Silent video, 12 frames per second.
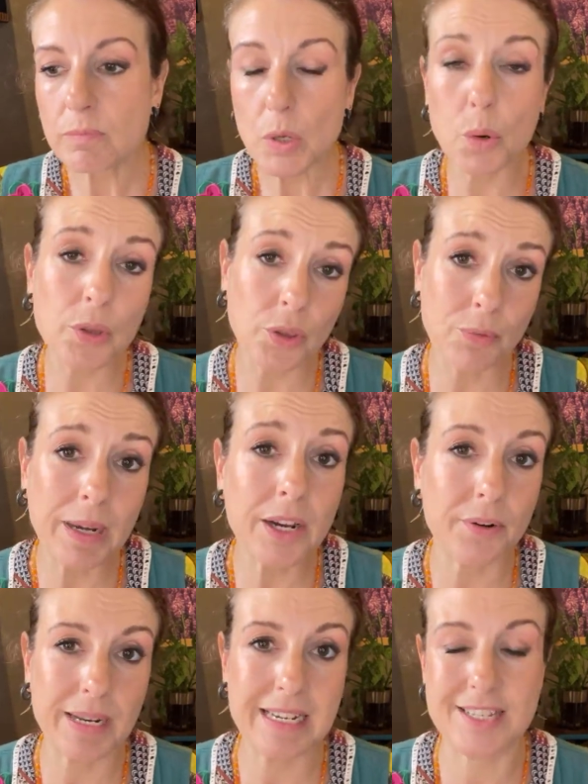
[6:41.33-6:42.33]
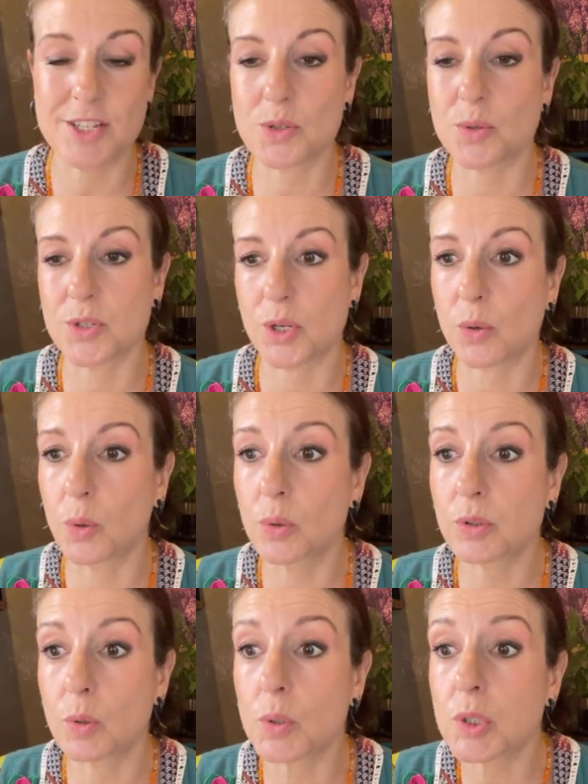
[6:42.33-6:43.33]
or the 3-carene as it's also
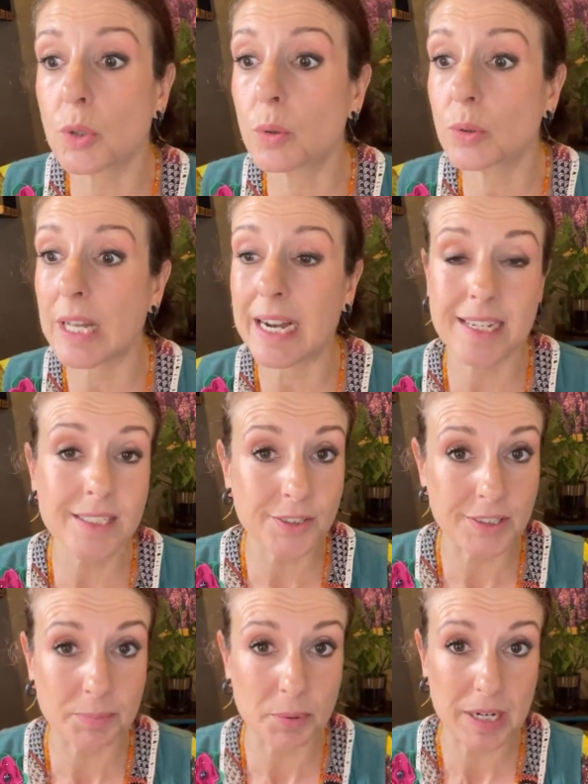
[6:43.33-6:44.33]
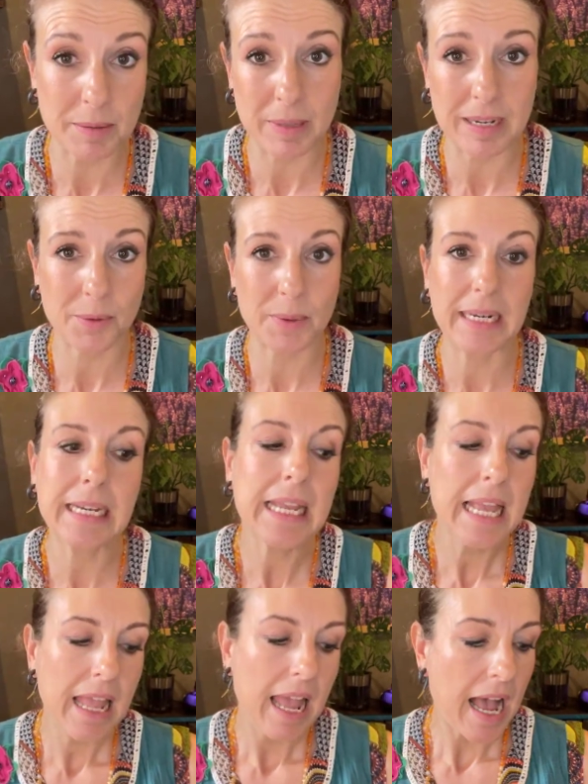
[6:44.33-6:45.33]
called isodeprene, by the way.
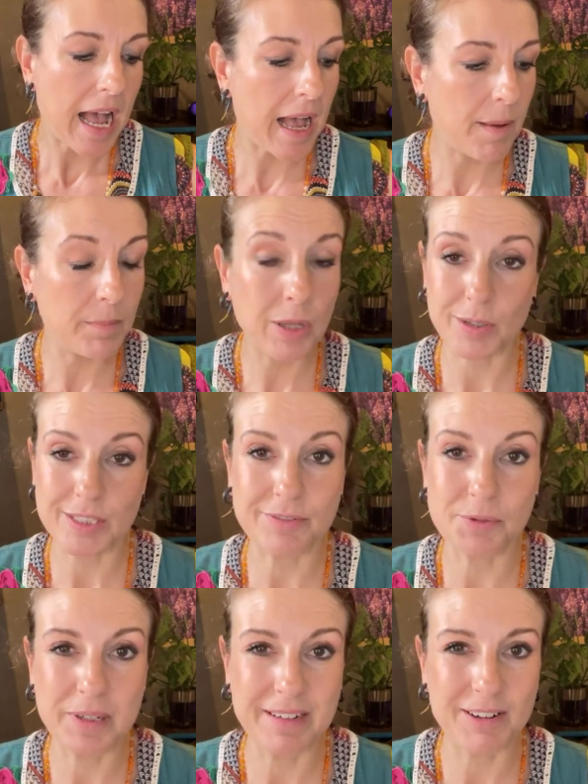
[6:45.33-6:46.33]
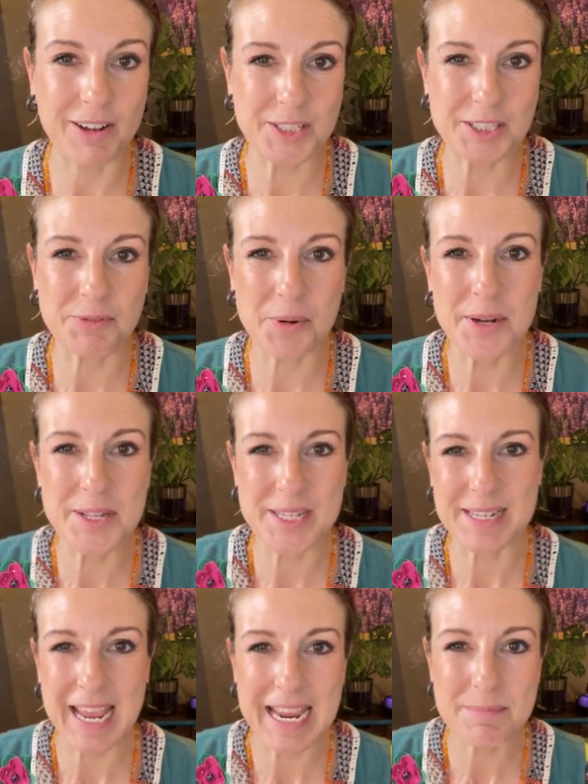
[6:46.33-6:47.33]
Lots of words
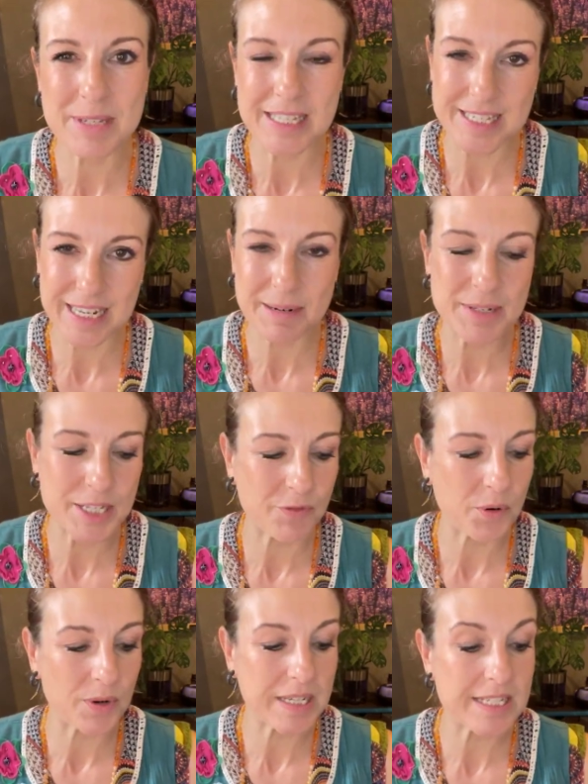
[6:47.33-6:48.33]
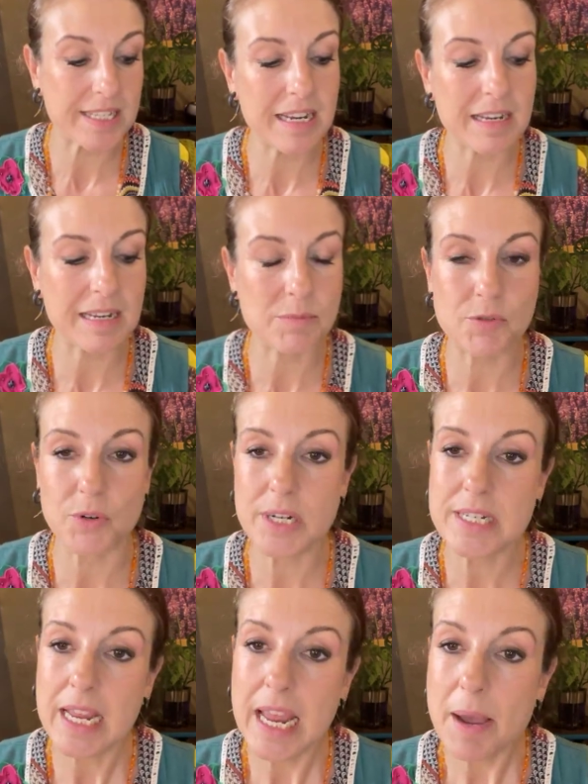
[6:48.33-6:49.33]
and names and synonyms for
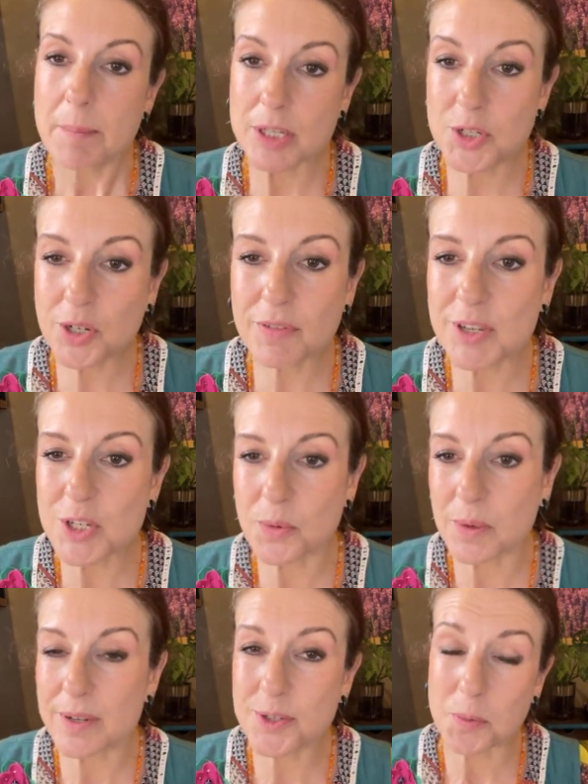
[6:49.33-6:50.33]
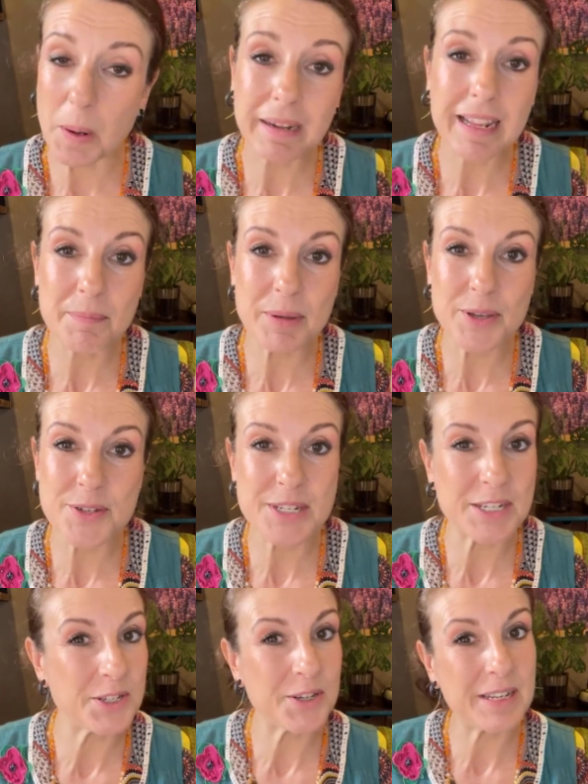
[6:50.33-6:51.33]
it. But 2 of these oils, one can be used
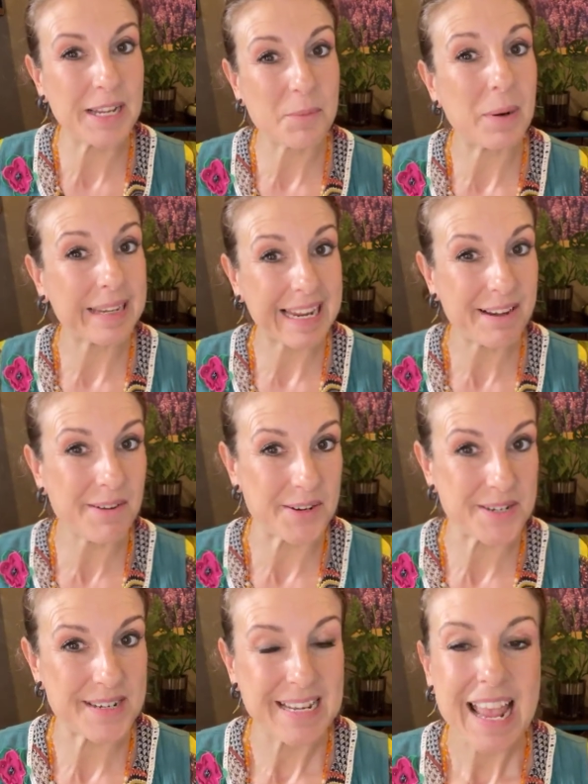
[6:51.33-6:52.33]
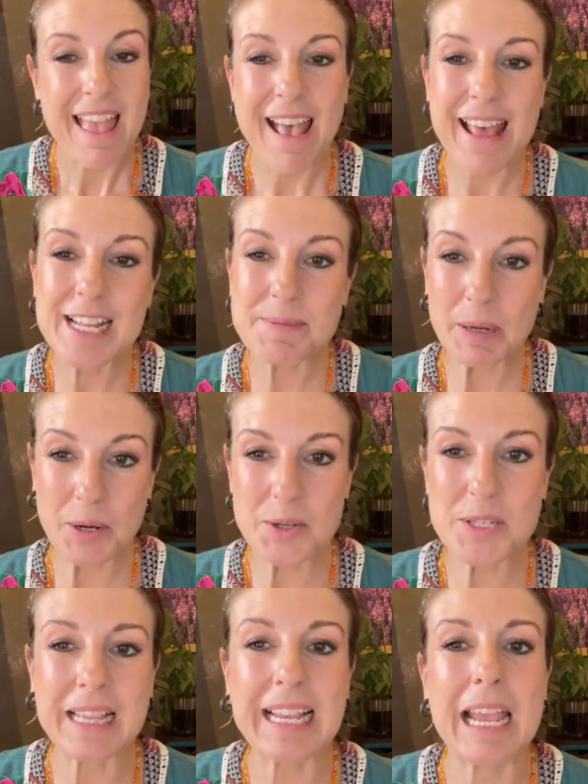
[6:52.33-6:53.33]
internally and one cannot. And it's
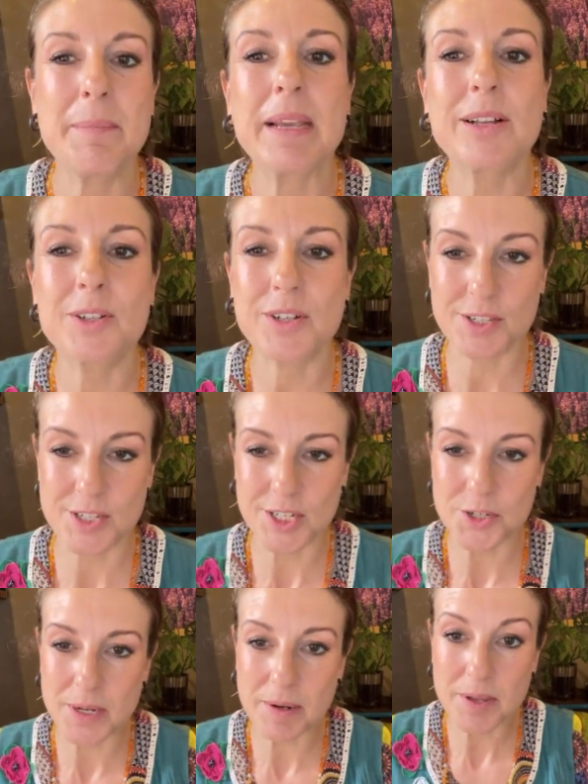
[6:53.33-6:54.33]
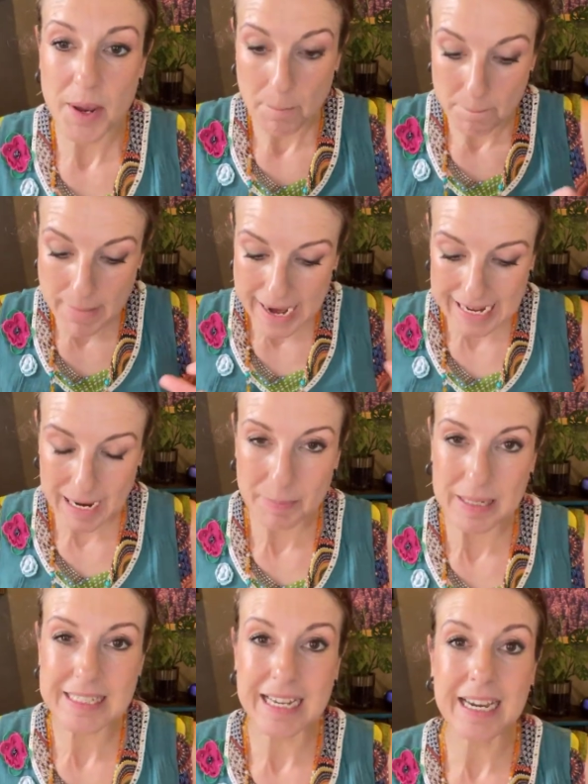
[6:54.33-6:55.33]
because of the chemical constituent makeup,
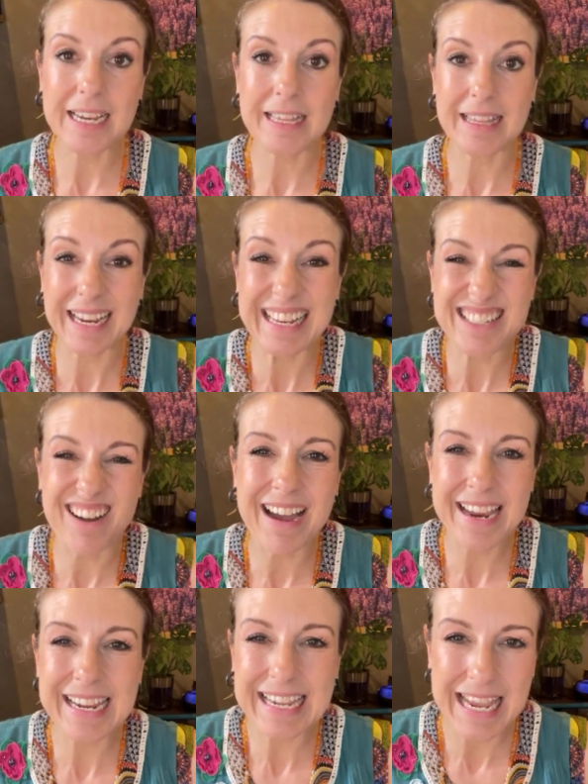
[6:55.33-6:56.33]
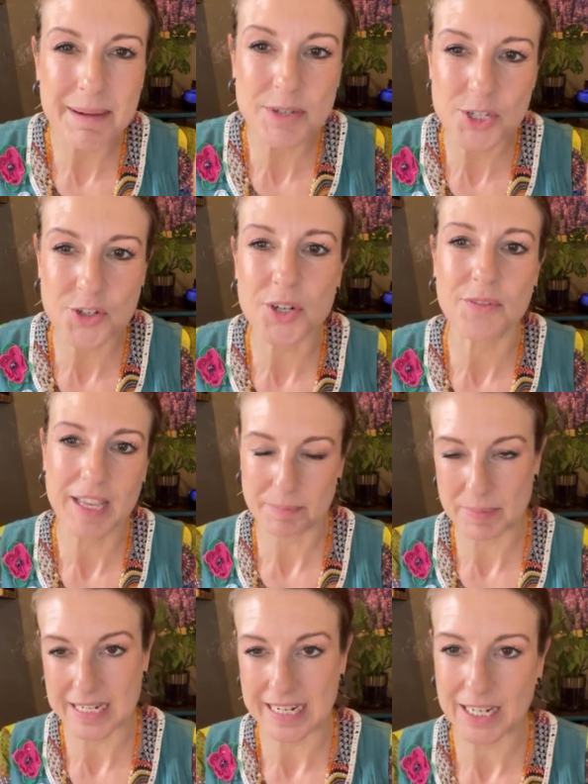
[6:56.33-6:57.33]
the entire chemistry of that
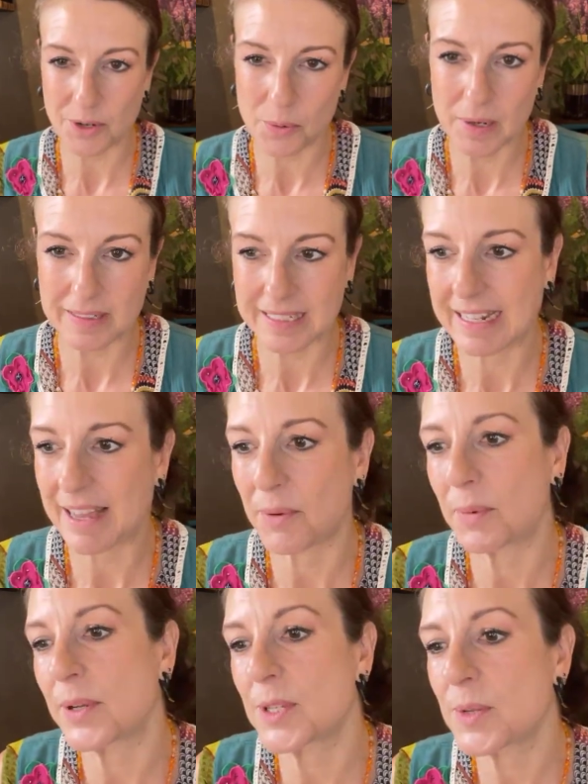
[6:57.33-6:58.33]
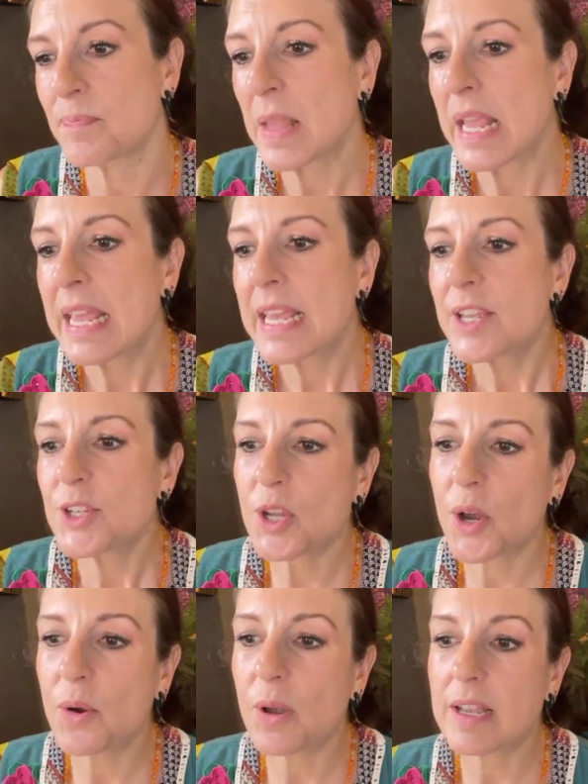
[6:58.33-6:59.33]
particular oil, in other words.
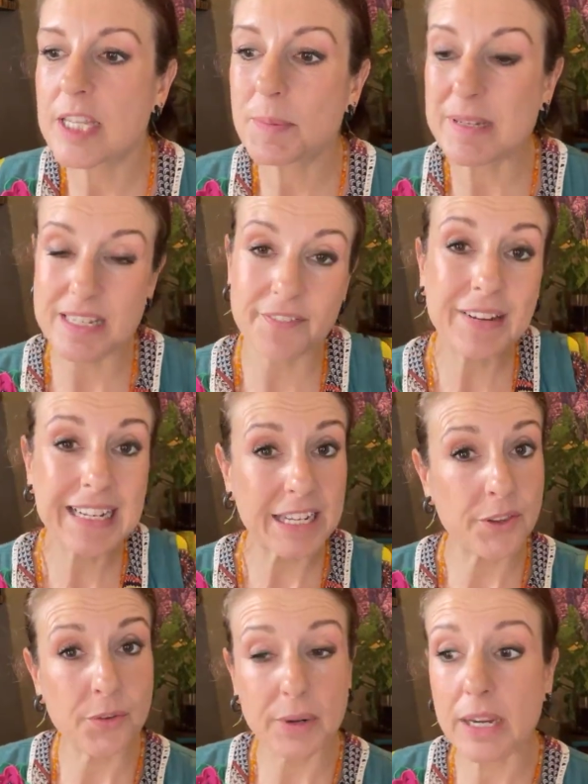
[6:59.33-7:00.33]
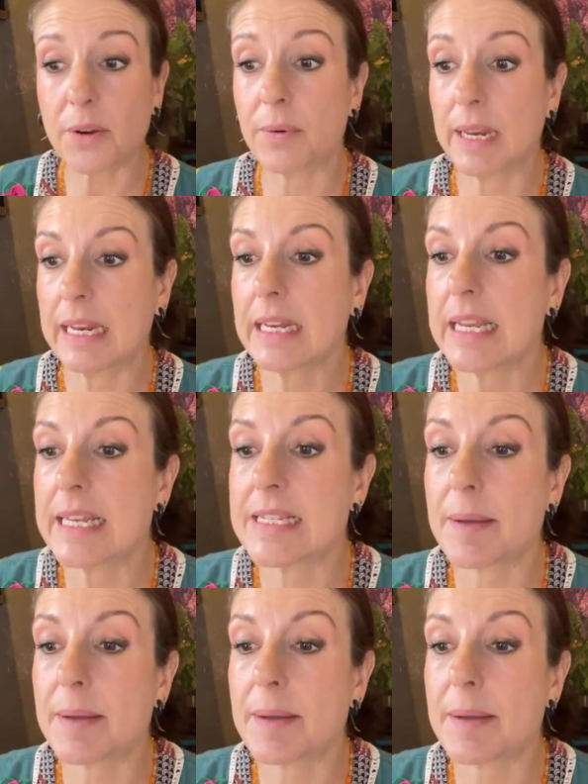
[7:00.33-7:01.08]
So specifically 3-carene is a